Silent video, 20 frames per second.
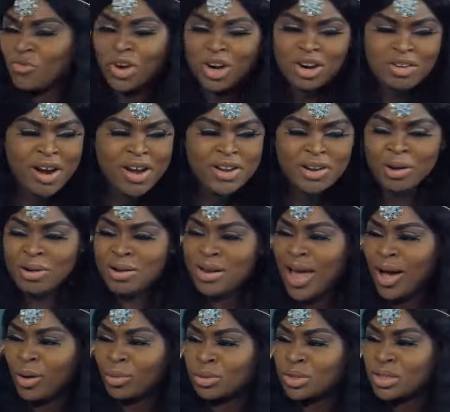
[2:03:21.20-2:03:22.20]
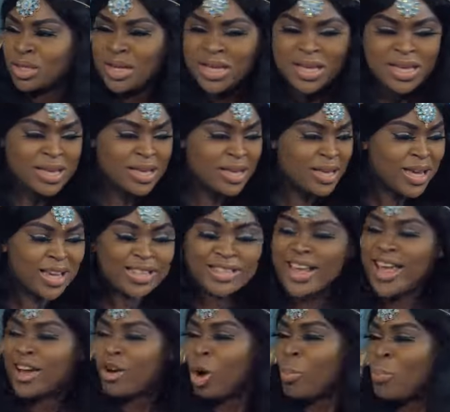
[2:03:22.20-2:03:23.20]
For crying out loud, is
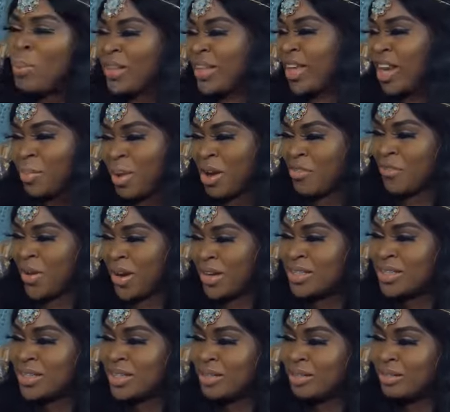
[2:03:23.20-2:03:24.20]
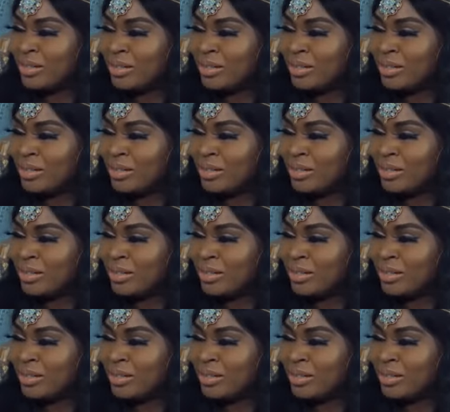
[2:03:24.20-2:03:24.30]
Ego better than my friend?